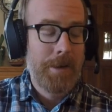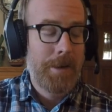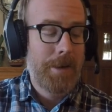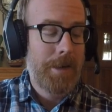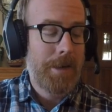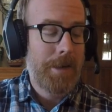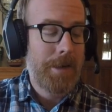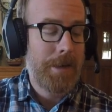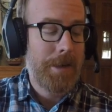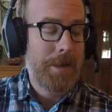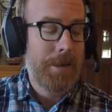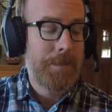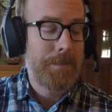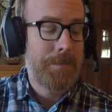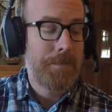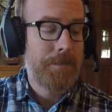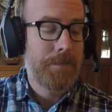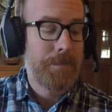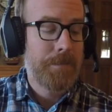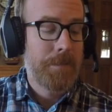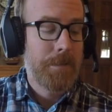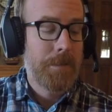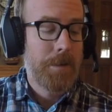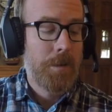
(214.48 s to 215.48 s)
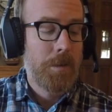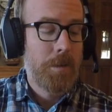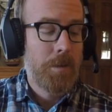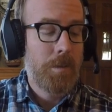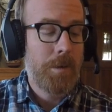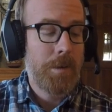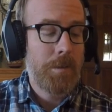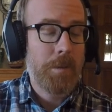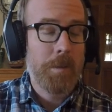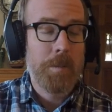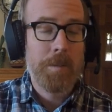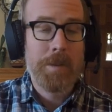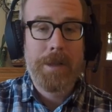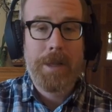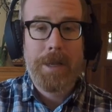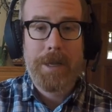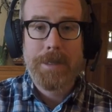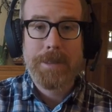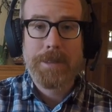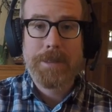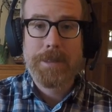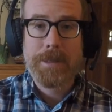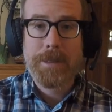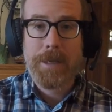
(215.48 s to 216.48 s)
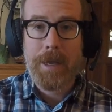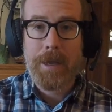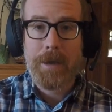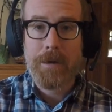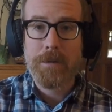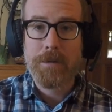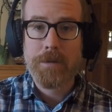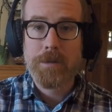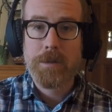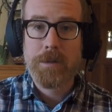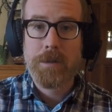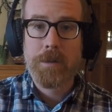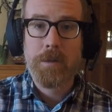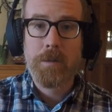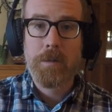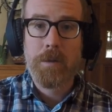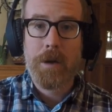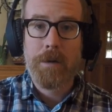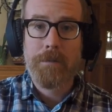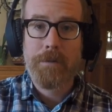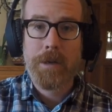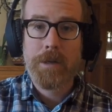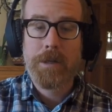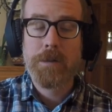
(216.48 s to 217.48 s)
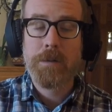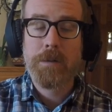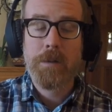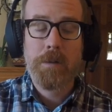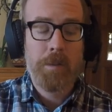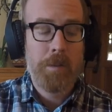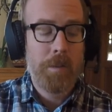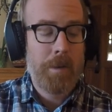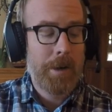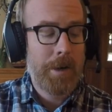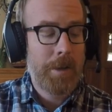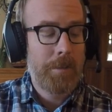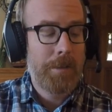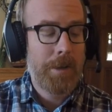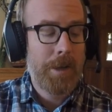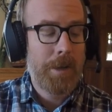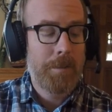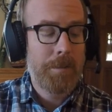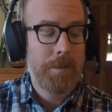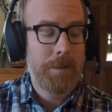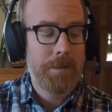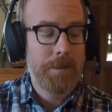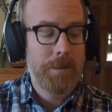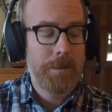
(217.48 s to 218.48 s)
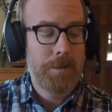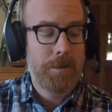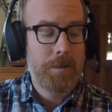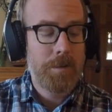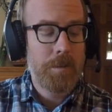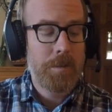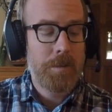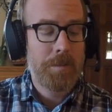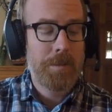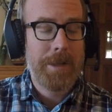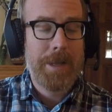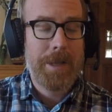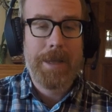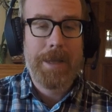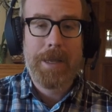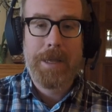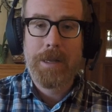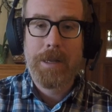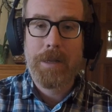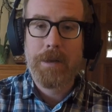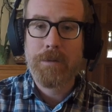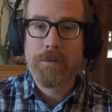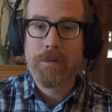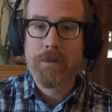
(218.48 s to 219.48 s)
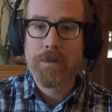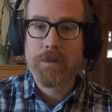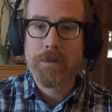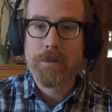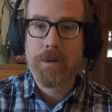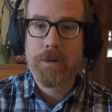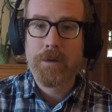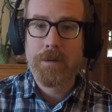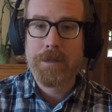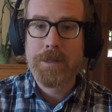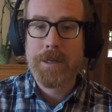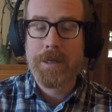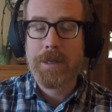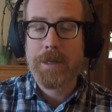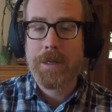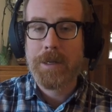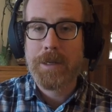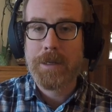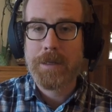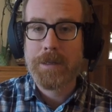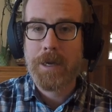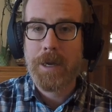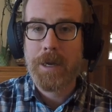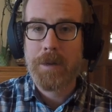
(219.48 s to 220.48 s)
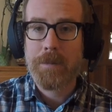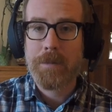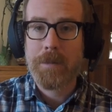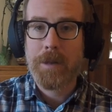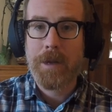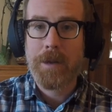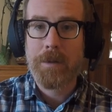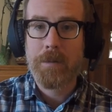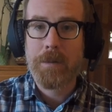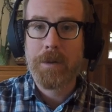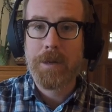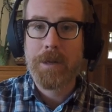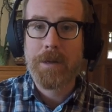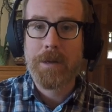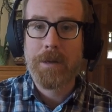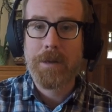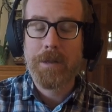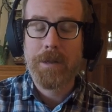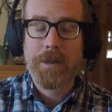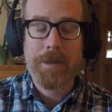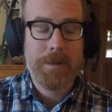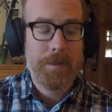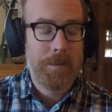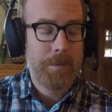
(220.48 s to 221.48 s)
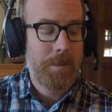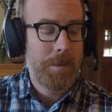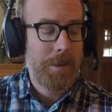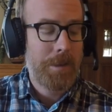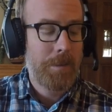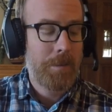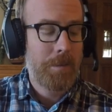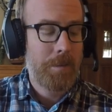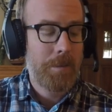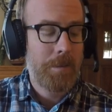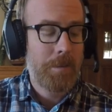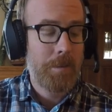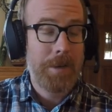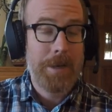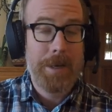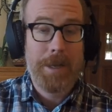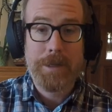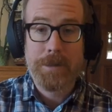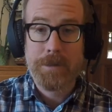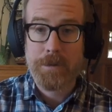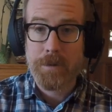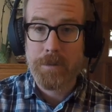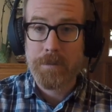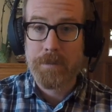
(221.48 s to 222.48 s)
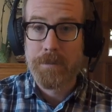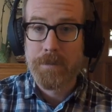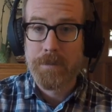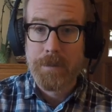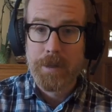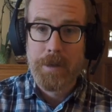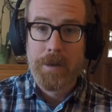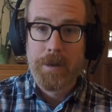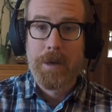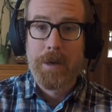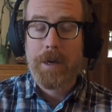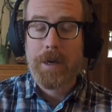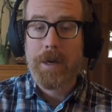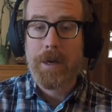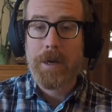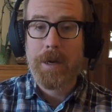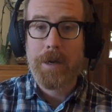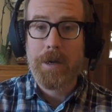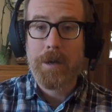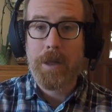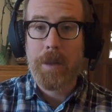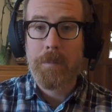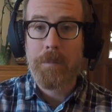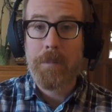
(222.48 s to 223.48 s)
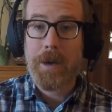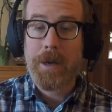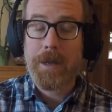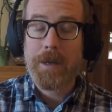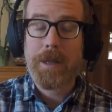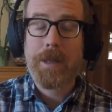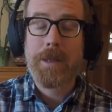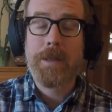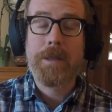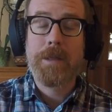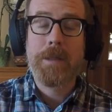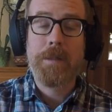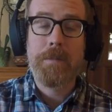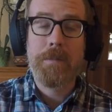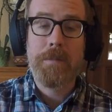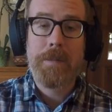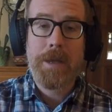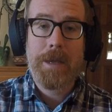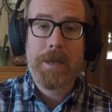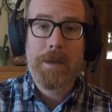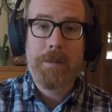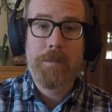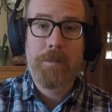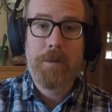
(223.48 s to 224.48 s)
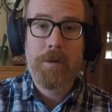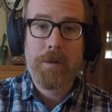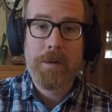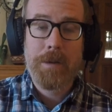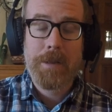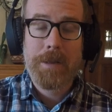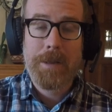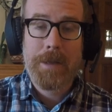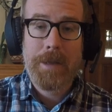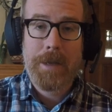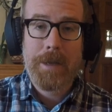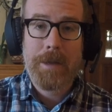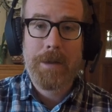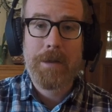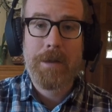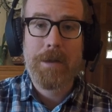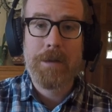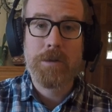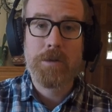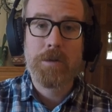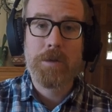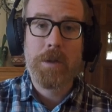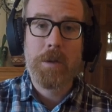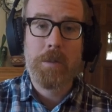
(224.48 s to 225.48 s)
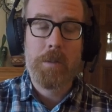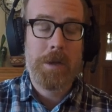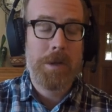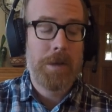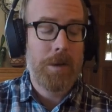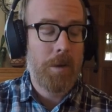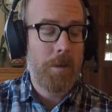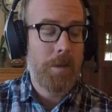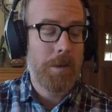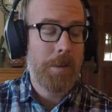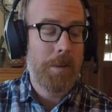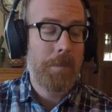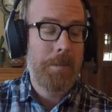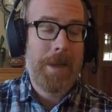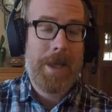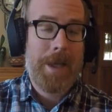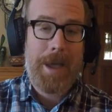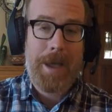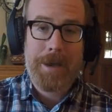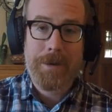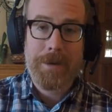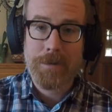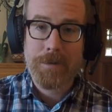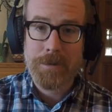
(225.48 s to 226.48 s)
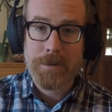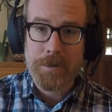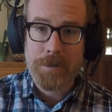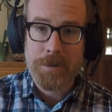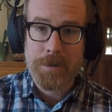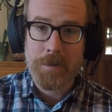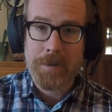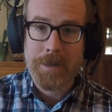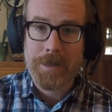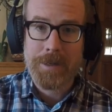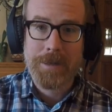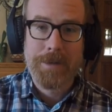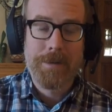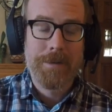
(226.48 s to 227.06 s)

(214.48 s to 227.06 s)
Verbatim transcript: Um, when we're playing scales, eventually we want to be able to play any of those notes at any time that we can we we need to. Uh, but the big important thing is that we know the pattern to it.